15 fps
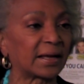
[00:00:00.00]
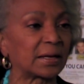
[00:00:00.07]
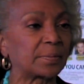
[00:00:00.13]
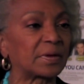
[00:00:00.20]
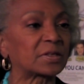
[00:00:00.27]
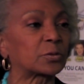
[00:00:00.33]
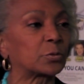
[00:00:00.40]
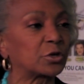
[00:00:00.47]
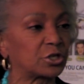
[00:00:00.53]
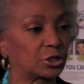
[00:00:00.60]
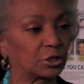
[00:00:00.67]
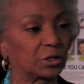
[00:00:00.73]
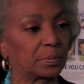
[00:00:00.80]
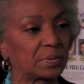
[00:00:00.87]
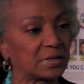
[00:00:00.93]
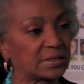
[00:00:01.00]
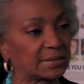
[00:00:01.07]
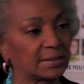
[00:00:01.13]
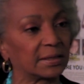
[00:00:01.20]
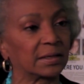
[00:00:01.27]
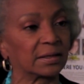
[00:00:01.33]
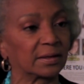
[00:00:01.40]
time as we should be
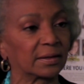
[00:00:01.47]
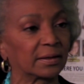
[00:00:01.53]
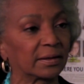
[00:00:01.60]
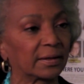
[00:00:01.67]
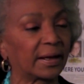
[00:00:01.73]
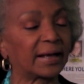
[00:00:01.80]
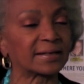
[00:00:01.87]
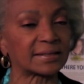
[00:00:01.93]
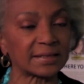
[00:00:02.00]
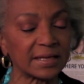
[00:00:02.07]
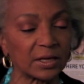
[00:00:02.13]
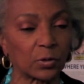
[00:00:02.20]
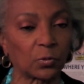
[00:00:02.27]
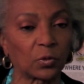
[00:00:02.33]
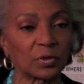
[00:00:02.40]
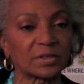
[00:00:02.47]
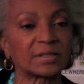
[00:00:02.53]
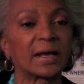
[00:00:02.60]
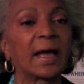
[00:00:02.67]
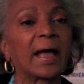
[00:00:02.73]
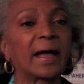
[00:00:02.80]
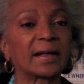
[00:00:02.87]
seen as
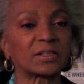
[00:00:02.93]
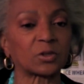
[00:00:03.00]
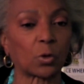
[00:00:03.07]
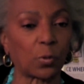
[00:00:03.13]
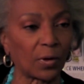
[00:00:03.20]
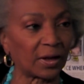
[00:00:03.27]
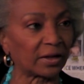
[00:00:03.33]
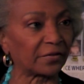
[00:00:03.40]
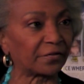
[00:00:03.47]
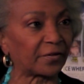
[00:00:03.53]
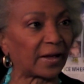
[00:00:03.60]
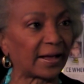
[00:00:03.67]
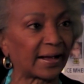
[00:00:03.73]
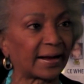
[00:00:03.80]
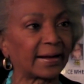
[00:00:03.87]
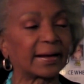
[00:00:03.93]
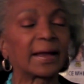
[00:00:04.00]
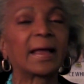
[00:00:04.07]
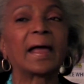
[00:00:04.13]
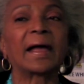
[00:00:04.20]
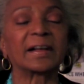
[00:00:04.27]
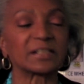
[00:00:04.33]
equals, as
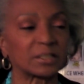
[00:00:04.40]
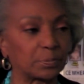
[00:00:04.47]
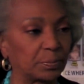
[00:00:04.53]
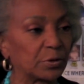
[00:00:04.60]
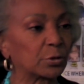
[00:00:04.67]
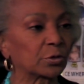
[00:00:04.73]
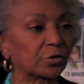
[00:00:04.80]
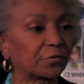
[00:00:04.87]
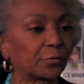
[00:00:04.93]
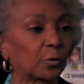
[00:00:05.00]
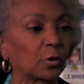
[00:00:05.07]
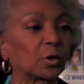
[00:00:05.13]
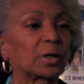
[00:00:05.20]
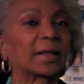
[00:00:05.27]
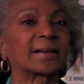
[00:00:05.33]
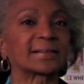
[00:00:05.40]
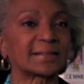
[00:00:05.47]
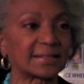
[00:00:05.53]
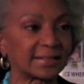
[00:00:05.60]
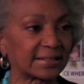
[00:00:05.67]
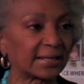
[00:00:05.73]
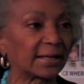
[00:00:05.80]
qualified, as beautiful,
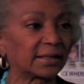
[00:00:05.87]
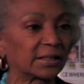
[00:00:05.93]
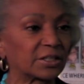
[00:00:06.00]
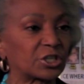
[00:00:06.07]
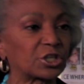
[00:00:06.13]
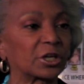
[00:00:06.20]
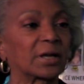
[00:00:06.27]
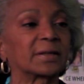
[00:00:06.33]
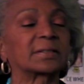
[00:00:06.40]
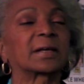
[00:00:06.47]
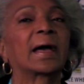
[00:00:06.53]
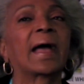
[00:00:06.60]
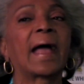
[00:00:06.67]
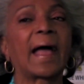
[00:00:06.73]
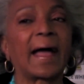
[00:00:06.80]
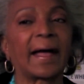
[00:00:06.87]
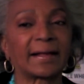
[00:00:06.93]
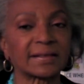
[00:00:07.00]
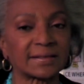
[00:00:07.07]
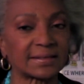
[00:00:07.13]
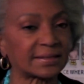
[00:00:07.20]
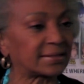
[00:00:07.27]
as intelligent,
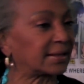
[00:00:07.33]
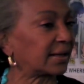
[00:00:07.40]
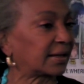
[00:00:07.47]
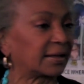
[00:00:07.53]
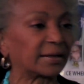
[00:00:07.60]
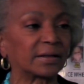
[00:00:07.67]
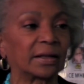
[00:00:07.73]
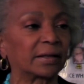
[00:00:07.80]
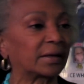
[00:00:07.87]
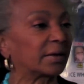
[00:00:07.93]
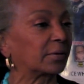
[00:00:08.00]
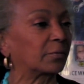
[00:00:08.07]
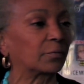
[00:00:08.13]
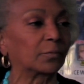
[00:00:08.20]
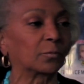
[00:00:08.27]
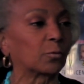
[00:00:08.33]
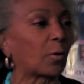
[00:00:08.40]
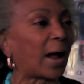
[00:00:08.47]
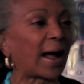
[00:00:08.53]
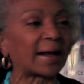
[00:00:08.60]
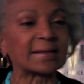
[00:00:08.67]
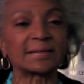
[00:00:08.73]
as uh, it, uh, uh,
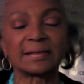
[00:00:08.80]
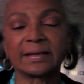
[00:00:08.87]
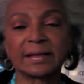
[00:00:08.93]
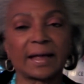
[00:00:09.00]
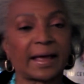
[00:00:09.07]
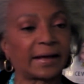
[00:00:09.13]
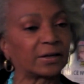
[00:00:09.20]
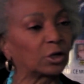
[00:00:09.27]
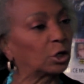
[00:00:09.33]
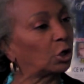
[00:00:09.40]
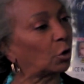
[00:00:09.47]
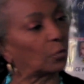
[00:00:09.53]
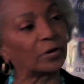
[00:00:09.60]
rising and